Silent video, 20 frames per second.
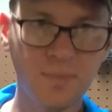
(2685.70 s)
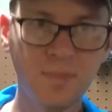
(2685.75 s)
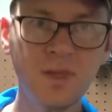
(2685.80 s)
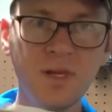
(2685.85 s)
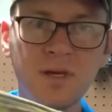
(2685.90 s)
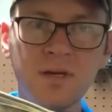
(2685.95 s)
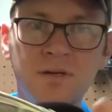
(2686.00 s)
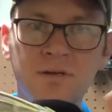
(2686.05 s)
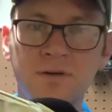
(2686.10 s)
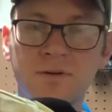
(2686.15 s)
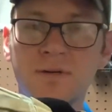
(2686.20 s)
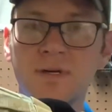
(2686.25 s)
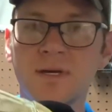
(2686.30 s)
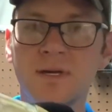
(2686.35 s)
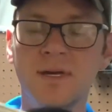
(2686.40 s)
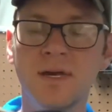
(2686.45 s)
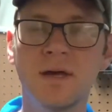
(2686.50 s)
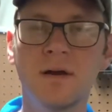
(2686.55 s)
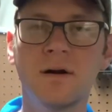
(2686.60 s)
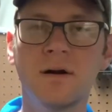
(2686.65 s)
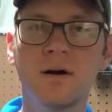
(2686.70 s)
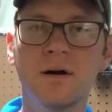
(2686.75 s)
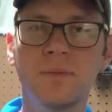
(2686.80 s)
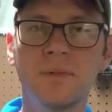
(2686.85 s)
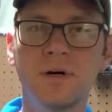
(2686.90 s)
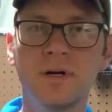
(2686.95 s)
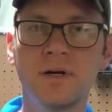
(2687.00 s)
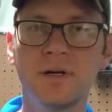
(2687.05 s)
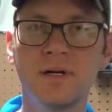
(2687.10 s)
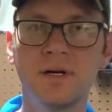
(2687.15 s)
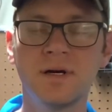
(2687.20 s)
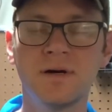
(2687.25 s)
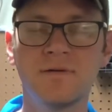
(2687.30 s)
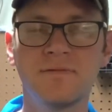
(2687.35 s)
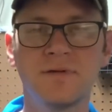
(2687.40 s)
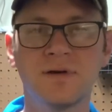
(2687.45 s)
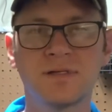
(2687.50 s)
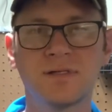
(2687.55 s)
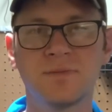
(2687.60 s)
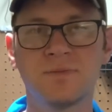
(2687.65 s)
You can get armor in here if
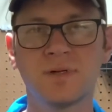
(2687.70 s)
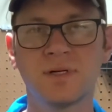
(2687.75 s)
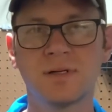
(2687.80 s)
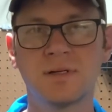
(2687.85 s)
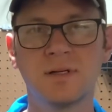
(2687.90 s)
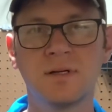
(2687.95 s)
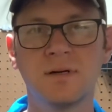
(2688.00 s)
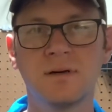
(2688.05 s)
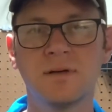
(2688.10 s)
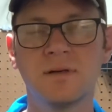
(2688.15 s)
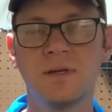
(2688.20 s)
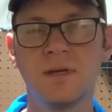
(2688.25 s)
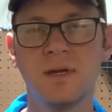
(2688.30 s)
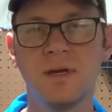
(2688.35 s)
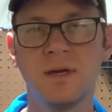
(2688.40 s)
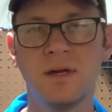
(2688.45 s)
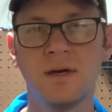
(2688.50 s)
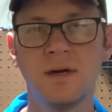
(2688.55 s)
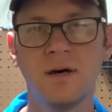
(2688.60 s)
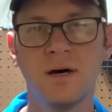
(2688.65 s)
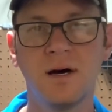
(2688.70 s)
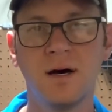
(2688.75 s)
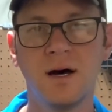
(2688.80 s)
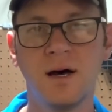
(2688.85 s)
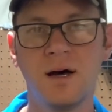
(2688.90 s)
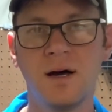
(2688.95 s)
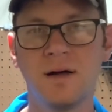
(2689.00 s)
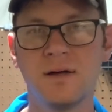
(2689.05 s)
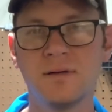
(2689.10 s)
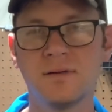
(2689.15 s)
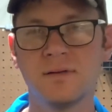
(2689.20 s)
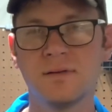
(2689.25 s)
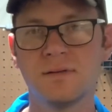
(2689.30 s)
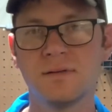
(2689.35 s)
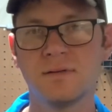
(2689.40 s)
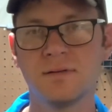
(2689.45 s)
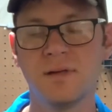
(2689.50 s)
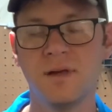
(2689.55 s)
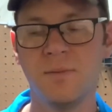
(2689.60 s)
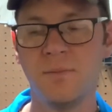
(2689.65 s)
that's a big deal.
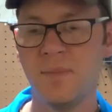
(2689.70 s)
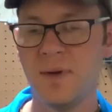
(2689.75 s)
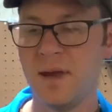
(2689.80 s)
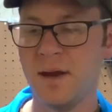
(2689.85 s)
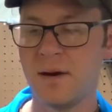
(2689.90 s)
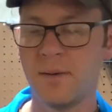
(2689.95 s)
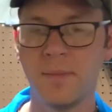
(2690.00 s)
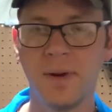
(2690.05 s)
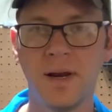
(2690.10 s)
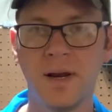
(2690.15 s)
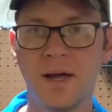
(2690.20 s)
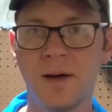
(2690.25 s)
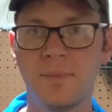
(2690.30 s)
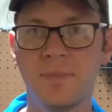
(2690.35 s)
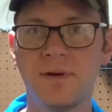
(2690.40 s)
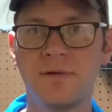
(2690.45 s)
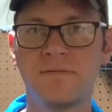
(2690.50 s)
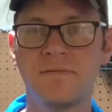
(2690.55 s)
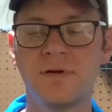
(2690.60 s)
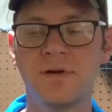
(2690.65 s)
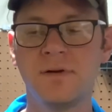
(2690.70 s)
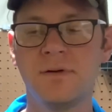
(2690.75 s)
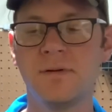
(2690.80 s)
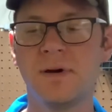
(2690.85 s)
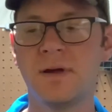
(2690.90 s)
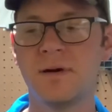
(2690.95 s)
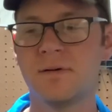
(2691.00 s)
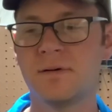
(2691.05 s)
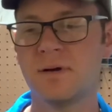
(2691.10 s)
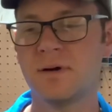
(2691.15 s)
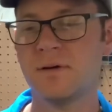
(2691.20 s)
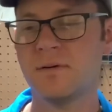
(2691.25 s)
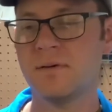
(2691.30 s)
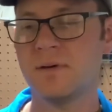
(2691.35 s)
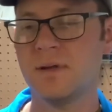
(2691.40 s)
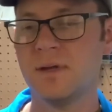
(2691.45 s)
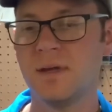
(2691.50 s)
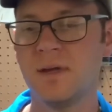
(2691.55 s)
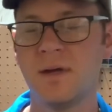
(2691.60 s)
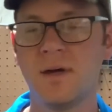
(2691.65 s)
It may or may not be for you, I don't know.
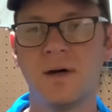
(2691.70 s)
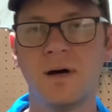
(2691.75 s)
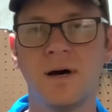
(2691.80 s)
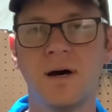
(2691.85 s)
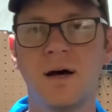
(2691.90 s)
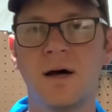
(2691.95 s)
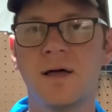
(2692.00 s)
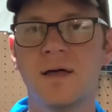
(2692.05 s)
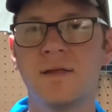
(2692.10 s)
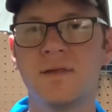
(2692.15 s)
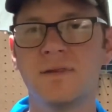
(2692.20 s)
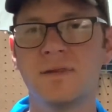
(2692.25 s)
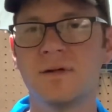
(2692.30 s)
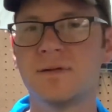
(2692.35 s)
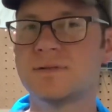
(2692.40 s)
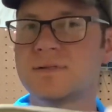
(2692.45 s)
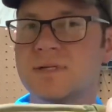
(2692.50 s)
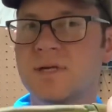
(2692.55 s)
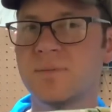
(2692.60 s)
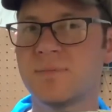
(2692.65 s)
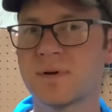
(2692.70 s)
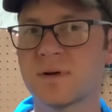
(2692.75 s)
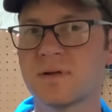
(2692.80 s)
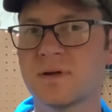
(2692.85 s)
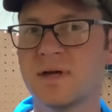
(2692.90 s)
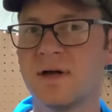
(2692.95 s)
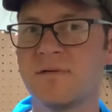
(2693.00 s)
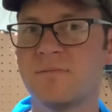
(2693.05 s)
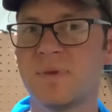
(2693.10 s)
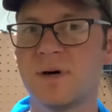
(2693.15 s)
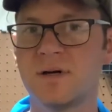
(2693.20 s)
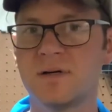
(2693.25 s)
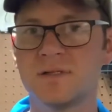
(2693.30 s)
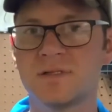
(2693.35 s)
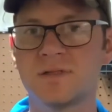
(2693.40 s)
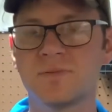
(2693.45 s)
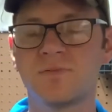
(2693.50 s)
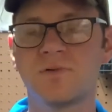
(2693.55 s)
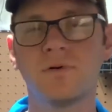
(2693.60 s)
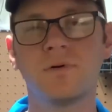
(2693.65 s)
They typically have better
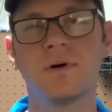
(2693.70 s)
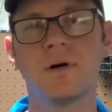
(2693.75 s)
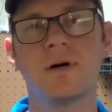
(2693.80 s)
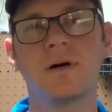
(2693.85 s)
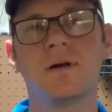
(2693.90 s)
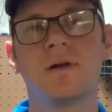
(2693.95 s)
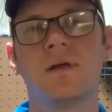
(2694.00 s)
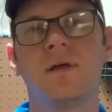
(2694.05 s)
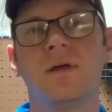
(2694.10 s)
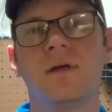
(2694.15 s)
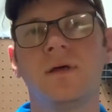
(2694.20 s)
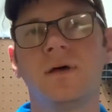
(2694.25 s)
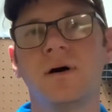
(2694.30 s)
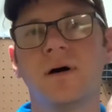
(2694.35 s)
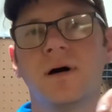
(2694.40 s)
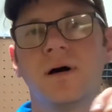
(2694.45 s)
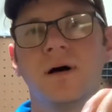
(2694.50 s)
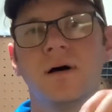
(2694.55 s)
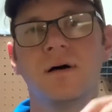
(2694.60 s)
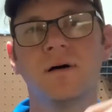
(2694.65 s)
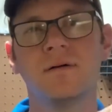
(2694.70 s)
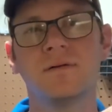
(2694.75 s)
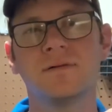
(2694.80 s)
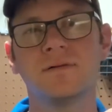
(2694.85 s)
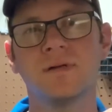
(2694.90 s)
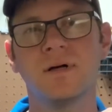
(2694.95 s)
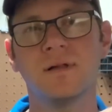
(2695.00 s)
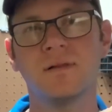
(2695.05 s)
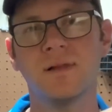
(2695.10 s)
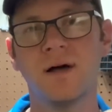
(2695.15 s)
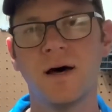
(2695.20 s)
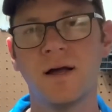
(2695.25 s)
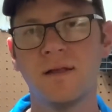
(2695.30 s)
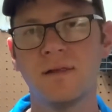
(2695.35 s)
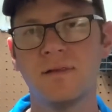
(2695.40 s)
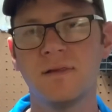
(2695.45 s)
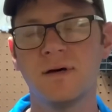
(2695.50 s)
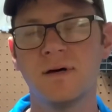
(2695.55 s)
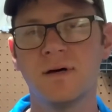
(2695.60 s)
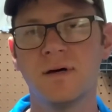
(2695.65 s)
support. A lot of
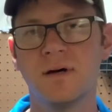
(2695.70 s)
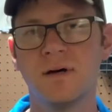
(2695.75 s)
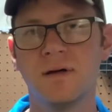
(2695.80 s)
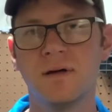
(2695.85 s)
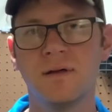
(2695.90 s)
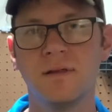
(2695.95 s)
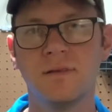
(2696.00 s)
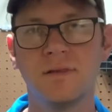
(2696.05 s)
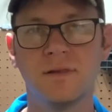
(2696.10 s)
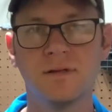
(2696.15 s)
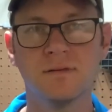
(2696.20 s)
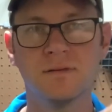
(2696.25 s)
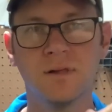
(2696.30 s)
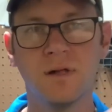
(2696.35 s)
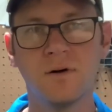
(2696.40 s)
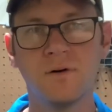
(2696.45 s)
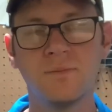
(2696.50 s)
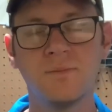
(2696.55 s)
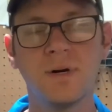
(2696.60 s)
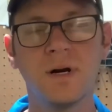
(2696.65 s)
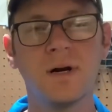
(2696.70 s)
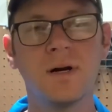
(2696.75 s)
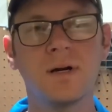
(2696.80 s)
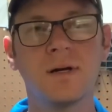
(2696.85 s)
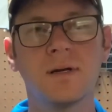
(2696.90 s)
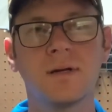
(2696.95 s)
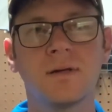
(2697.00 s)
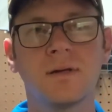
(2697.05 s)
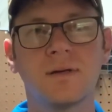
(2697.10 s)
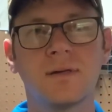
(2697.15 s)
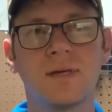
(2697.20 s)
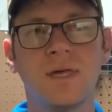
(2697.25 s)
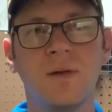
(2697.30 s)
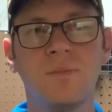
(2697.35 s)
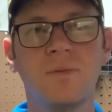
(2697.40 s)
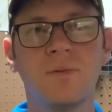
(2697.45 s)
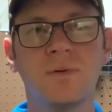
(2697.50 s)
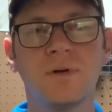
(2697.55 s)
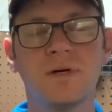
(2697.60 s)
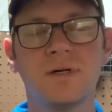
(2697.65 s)
the load bearing
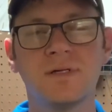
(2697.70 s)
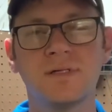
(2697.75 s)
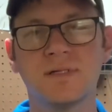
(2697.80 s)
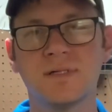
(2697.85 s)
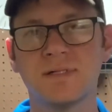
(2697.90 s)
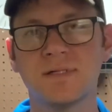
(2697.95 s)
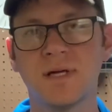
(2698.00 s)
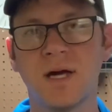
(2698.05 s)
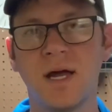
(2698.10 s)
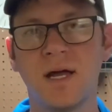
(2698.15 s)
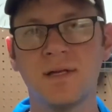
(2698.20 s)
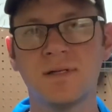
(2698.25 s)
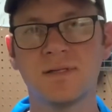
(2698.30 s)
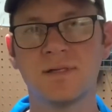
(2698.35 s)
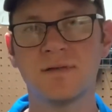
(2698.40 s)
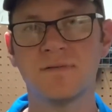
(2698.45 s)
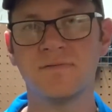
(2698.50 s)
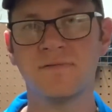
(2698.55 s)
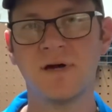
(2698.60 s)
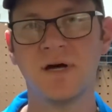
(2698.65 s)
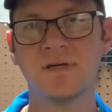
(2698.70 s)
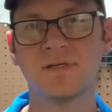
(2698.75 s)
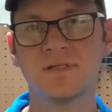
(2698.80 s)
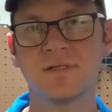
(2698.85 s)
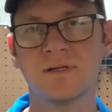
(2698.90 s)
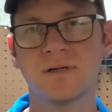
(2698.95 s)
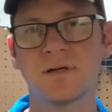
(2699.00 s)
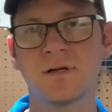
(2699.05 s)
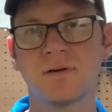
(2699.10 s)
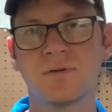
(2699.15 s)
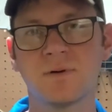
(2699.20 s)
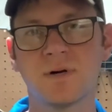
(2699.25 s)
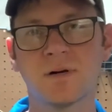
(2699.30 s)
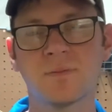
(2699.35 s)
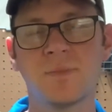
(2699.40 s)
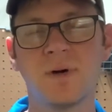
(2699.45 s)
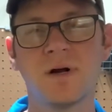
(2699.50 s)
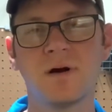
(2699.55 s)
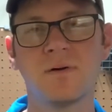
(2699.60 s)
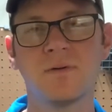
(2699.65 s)
capabilities that tie into the vest are going to work
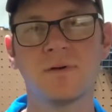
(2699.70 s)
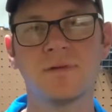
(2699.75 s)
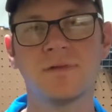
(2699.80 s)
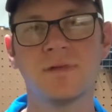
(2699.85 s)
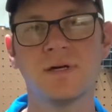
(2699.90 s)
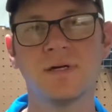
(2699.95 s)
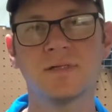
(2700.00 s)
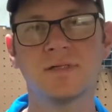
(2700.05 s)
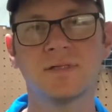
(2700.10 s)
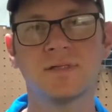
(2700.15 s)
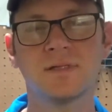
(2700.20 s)
better with this.